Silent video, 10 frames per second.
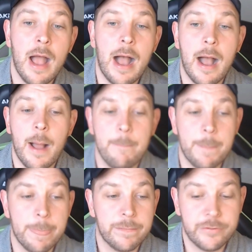
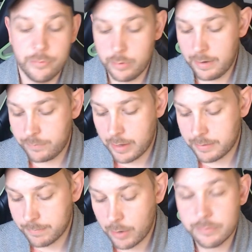If you had
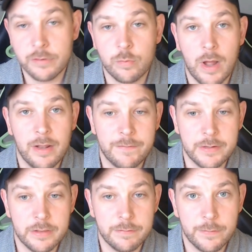the mouse as well, if you
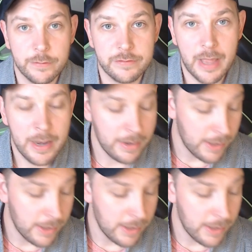did the full set,